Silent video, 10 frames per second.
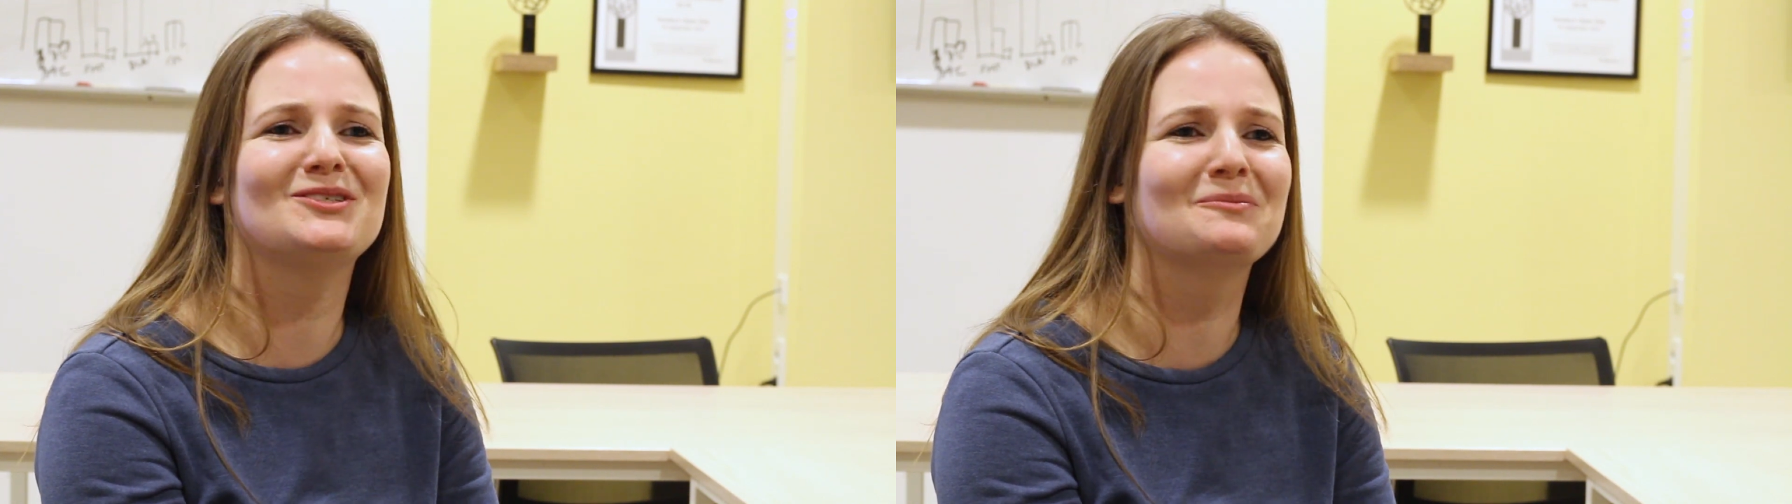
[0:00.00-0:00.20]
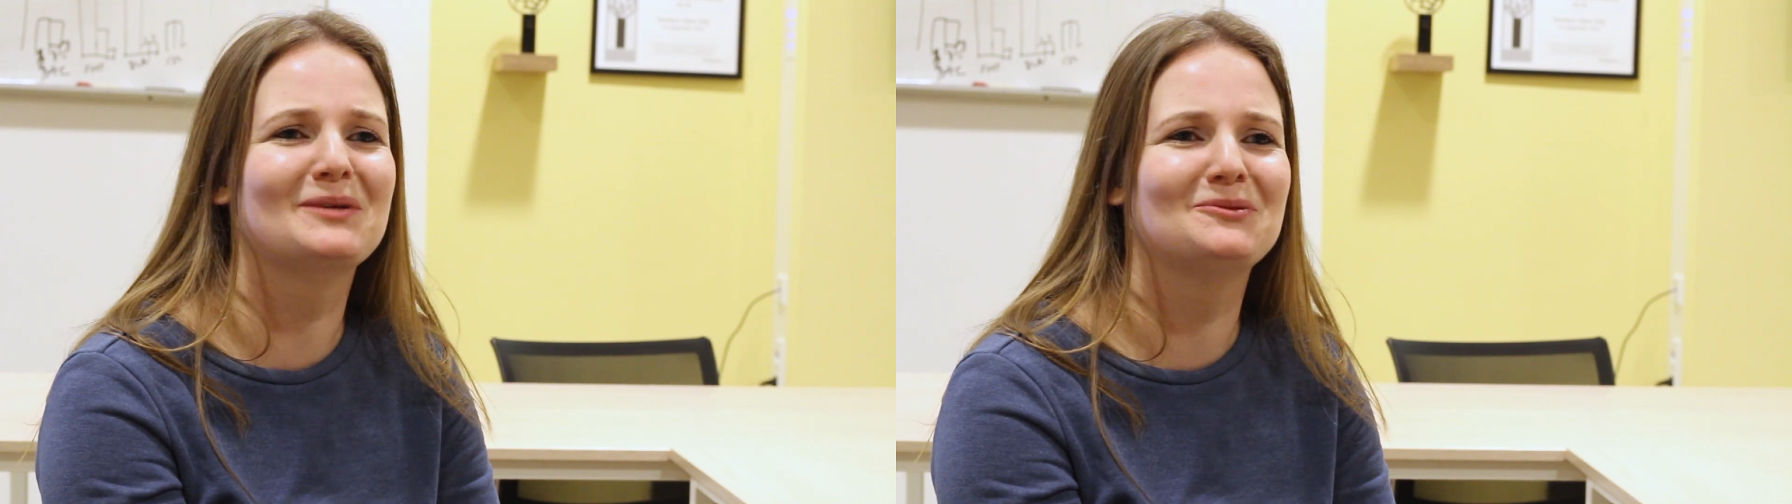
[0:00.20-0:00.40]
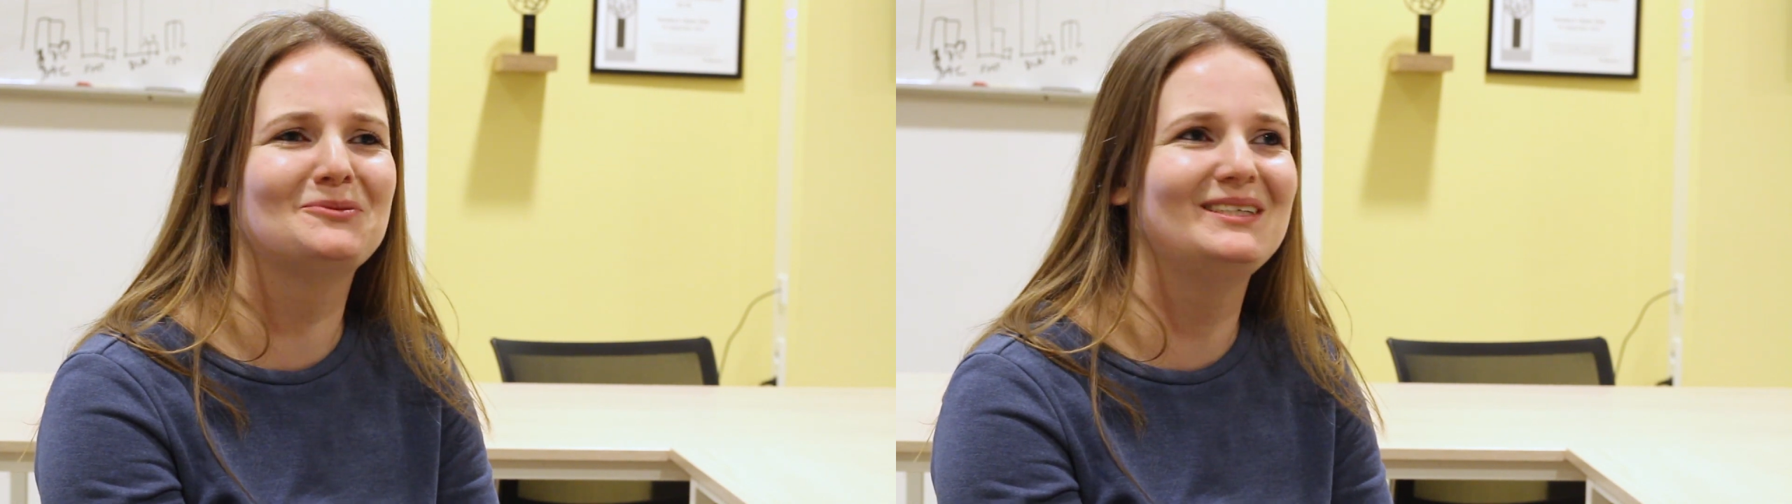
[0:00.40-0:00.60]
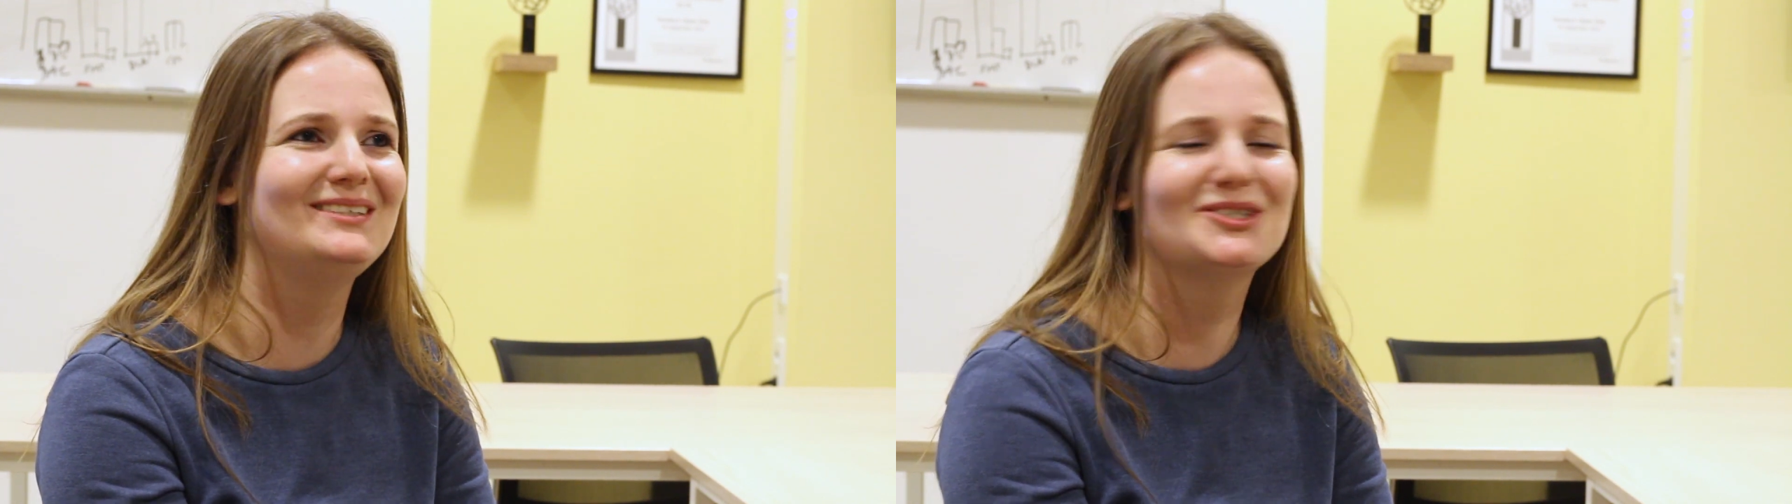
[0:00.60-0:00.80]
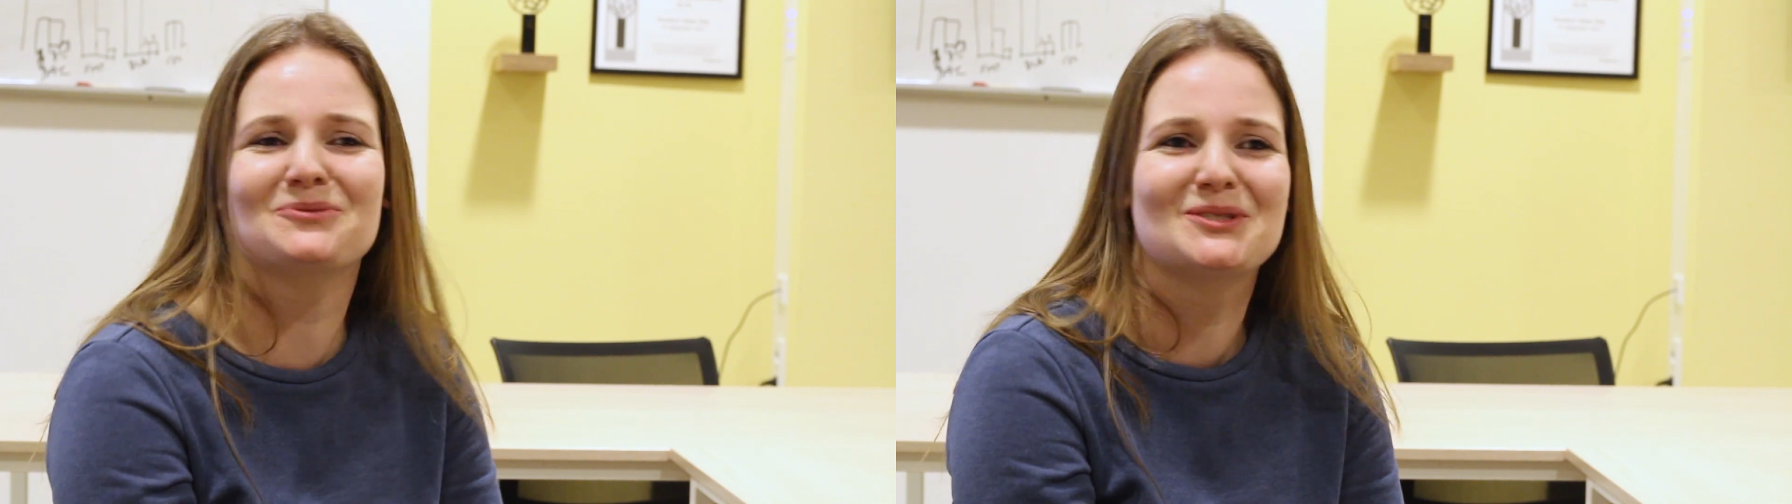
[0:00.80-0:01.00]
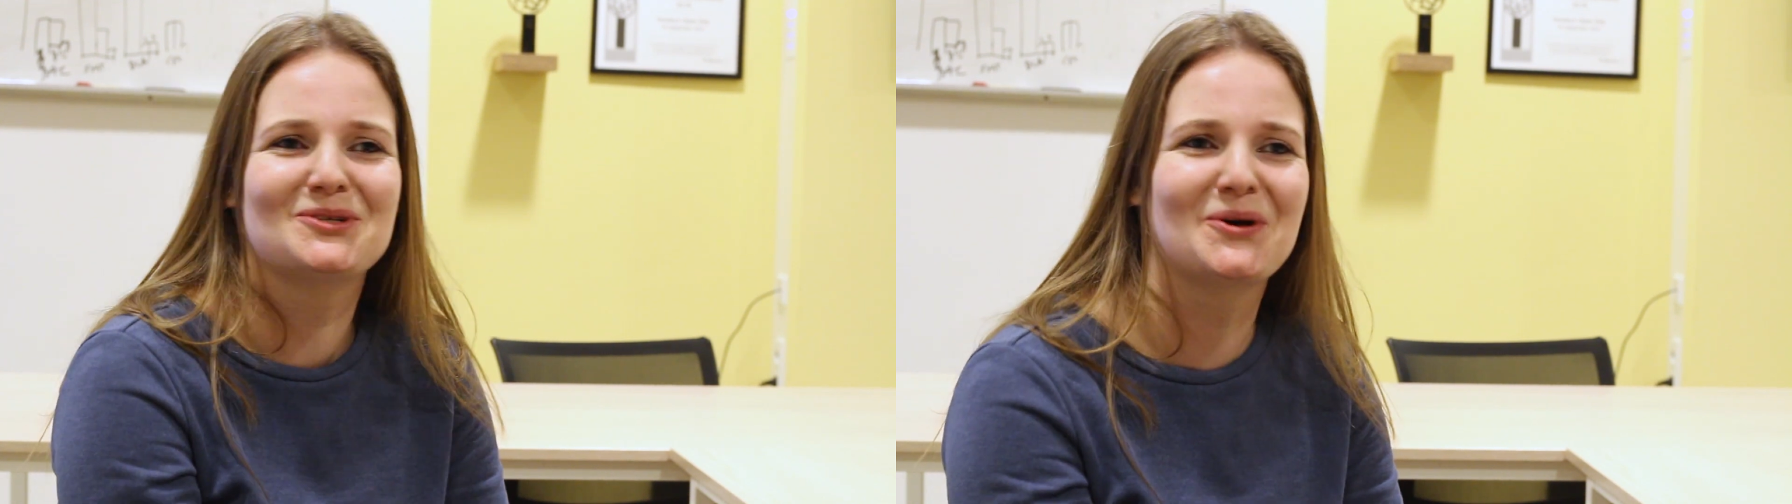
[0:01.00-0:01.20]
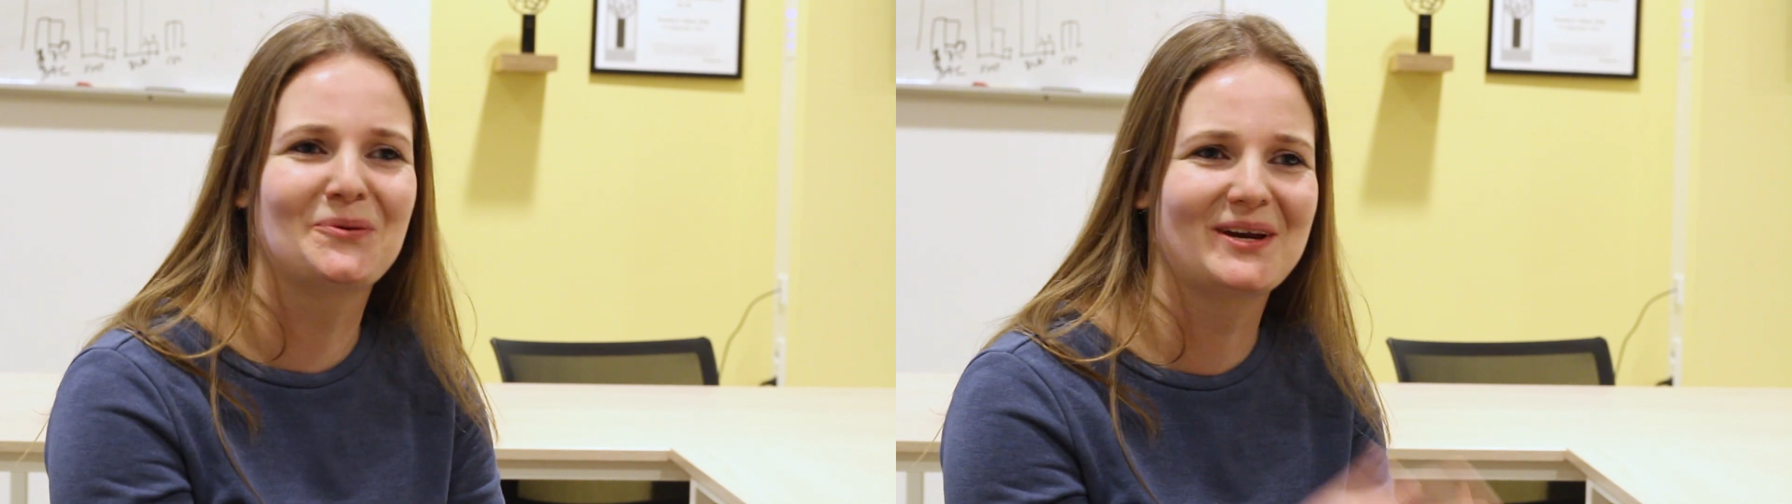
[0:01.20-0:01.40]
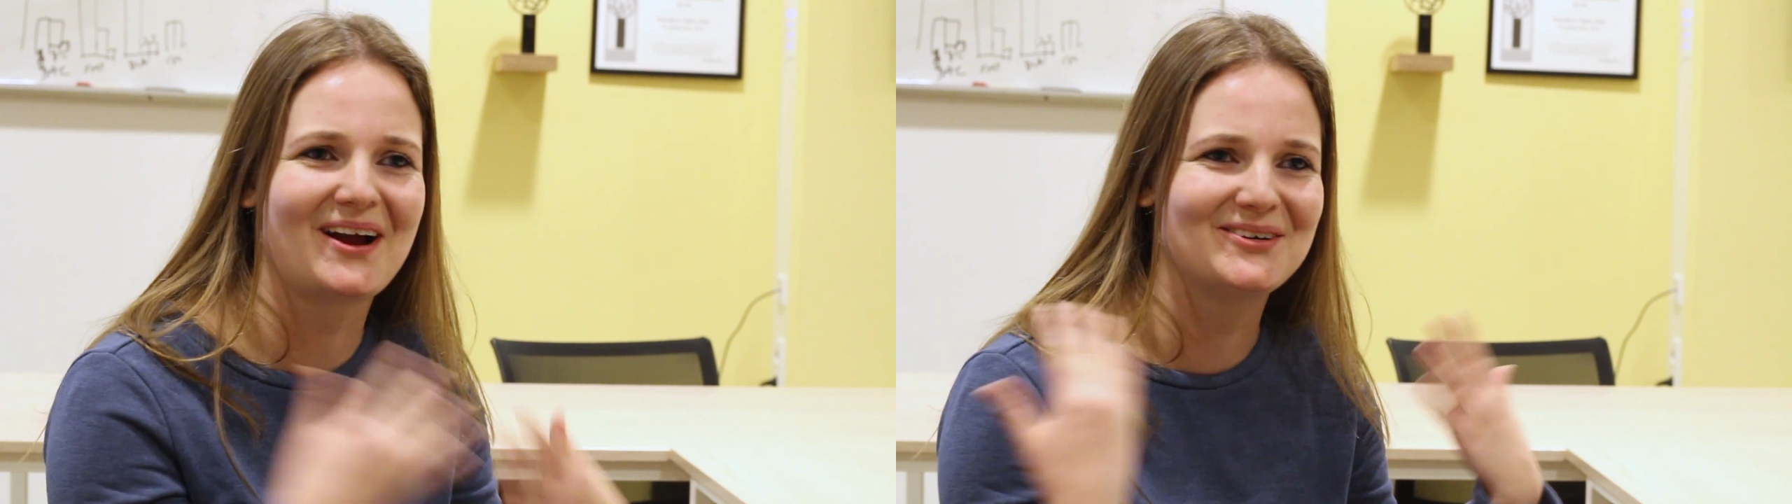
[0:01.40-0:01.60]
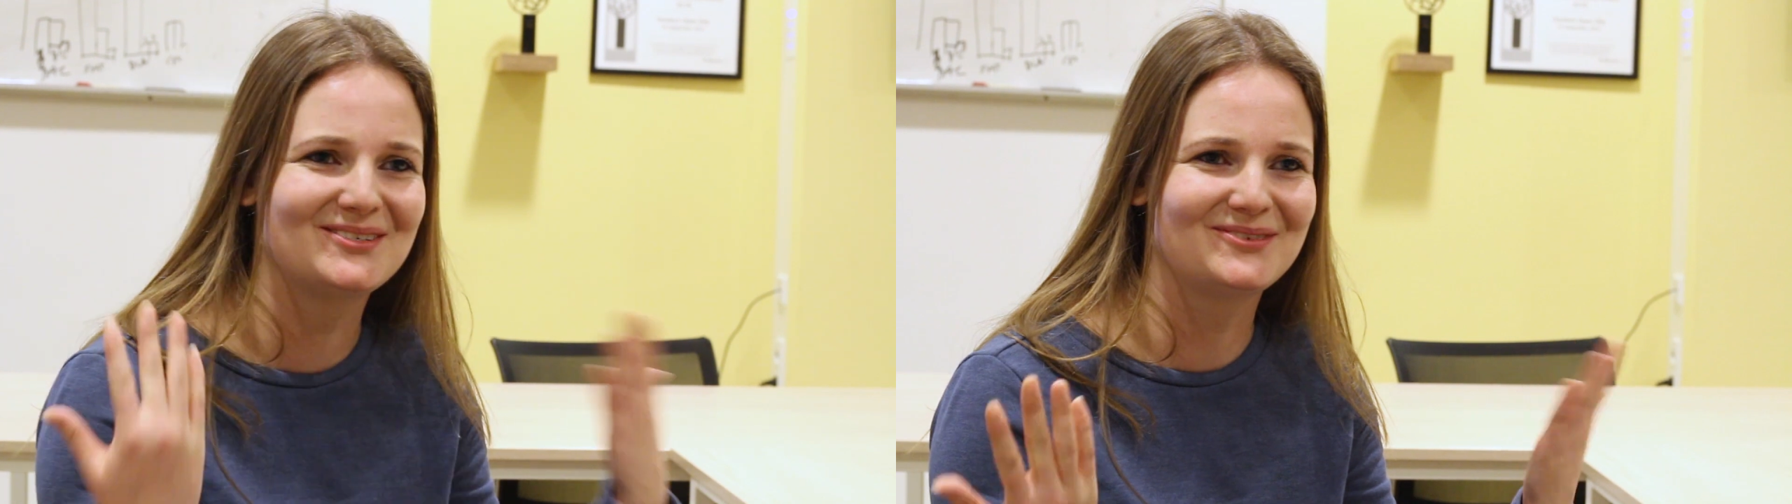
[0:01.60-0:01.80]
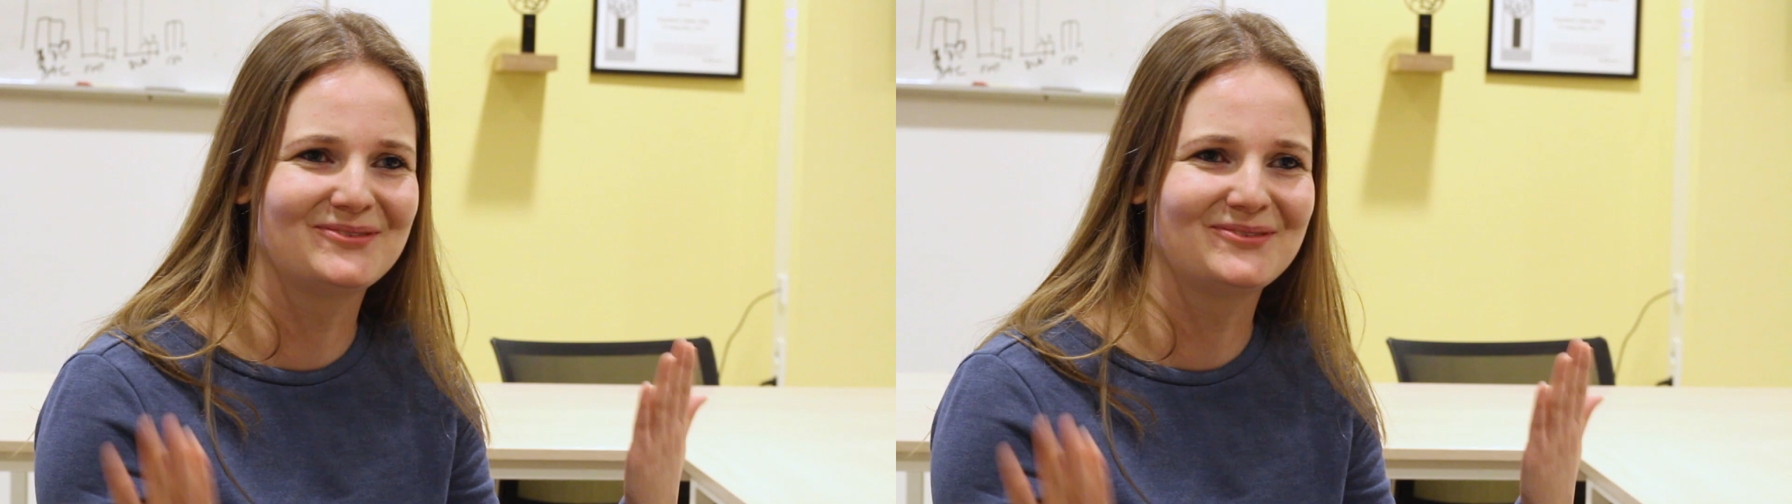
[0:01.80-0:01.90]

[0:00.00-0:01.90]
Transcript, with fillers: Sometimes we just want to know without